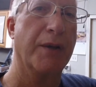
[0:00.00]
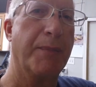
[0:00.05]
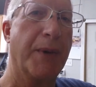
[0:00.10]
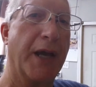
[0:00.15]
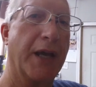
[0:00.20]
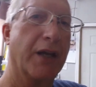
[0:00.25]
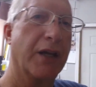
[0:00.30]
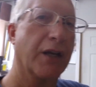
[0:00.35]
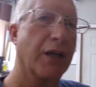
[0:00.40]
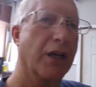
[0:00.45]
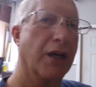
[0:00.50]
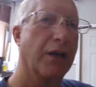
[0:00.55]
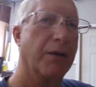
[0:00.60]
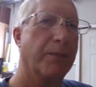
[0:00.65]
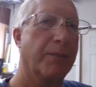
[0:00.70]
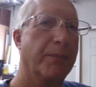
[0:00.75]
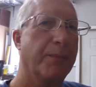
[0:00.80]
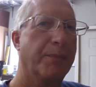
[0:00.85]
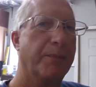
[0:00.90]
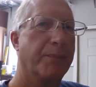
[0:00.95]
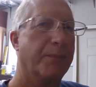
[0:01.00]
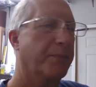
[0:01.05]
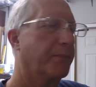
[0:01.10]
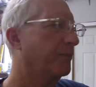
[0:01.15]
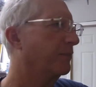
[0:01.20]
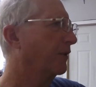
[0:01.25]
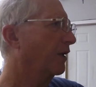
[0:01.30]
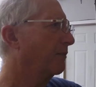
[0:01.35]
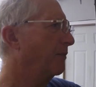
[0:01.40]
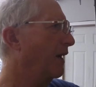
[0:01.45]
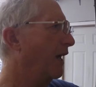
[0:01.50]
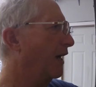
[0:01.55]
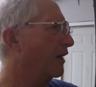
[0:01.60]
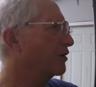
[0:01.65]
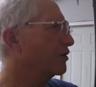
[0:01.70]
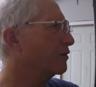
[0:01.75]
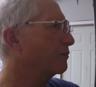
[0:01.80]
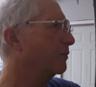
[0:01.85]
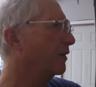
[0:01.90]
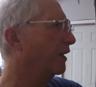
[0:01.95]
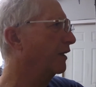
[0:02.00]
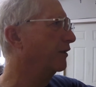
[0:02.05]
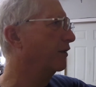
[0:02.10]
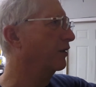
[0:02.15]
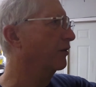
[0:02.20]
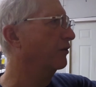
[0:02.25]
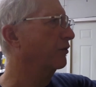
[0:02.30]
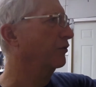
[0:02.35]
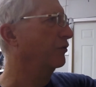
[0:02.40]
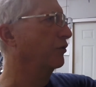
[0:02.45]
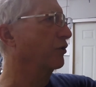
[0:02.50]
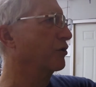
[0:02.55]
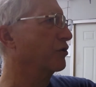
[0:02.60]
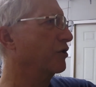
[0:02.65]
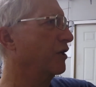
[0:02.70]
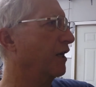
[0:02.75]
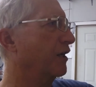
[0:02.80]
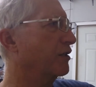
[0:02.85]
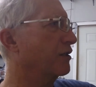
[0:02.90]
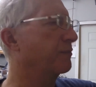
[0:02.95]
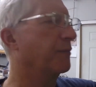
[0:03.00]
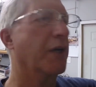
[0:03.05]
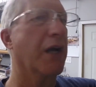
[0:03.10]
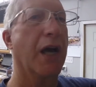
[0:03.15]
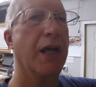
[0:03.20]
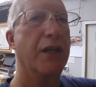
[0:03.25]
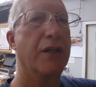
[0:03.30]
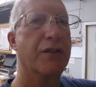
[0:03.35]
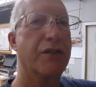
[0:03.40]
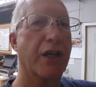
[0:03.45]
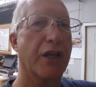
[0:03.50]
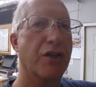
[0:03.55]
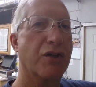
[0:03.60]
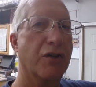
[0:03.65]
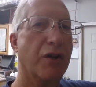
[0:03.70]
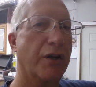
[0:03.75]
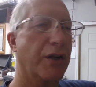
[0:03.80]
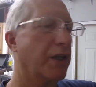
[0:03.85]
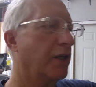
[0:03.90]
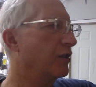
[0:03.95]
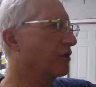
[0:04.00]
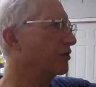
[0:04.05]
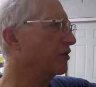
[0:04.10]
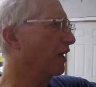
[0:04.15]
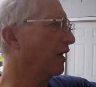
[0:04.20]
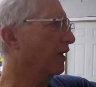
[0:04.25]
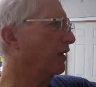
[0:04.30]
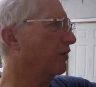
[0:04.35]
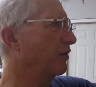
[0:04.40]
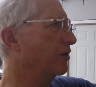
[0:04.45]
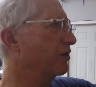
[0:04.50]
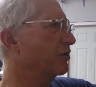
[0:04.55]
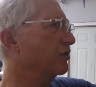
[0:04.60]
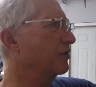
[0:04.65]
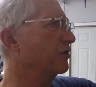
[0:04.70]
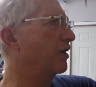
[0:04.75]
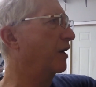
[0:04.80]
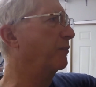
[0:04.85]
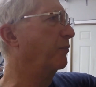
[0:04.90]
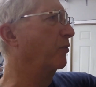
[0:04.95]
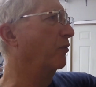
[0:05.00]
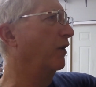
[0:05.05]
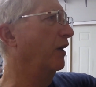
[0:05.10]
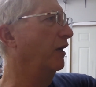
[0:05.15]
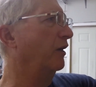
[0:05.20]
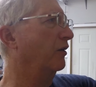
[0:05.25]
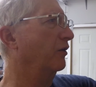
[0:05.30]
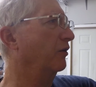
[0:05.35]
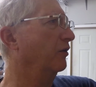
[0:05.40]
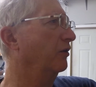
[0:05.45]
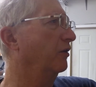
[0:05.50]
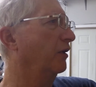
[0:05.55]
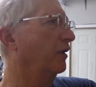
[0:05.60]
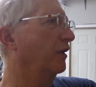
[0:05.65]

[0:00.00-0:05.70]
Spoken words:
make a mess, but there looks like some condensation on the inside of this separator,